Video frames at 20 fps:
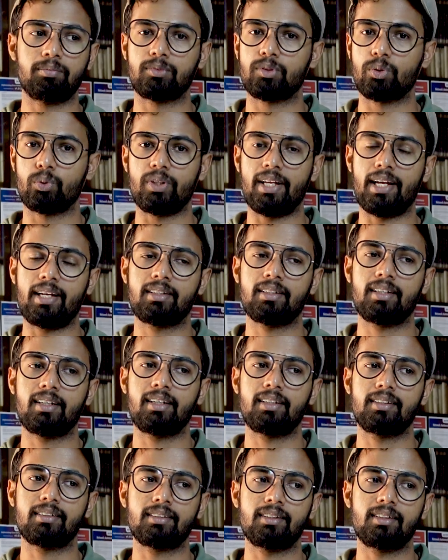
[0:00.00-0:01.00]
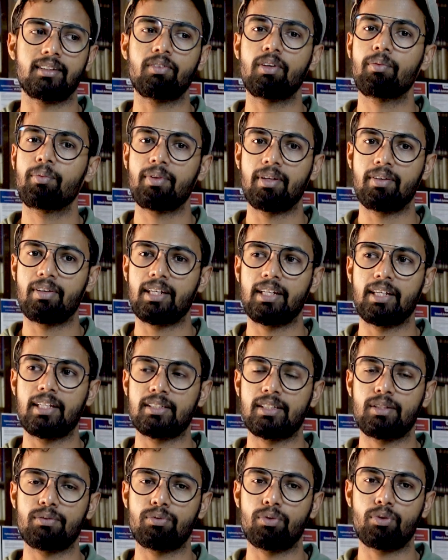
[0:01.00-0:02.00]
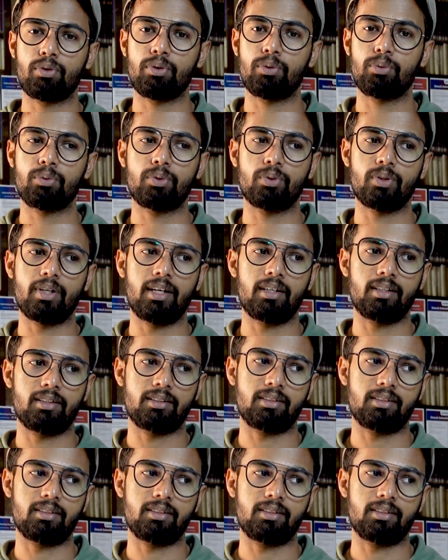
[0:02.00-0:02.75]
through that, and it will be very easy for you to get